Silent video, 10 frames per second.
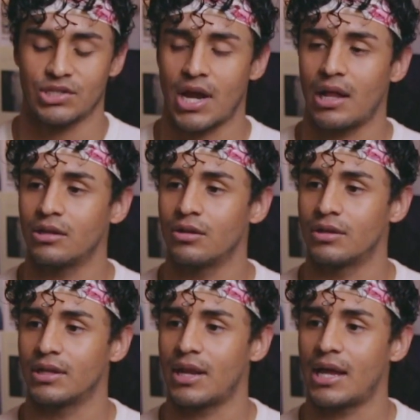
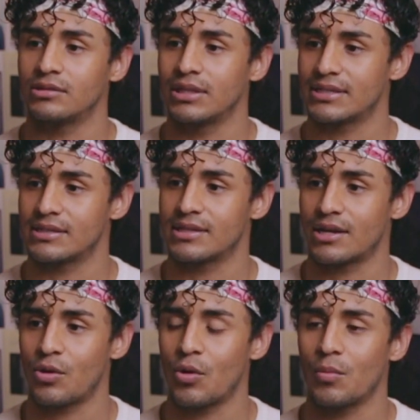childhood and adolescence
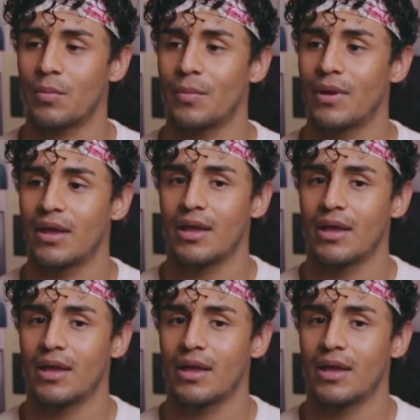at home,